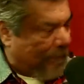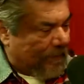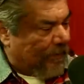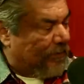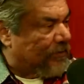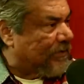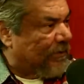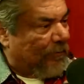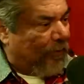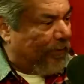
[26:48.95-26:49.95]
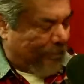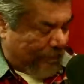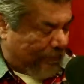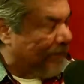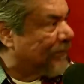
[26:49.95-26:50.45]
but you know, there's still wonderful
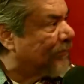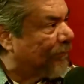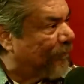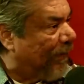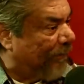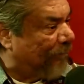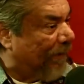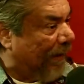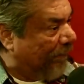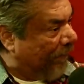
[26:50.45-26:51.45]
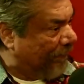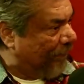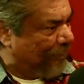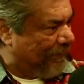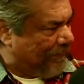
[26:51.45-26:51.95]
things to admire on the
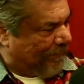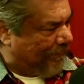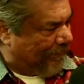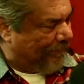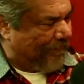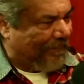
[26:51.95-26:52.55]
beach. How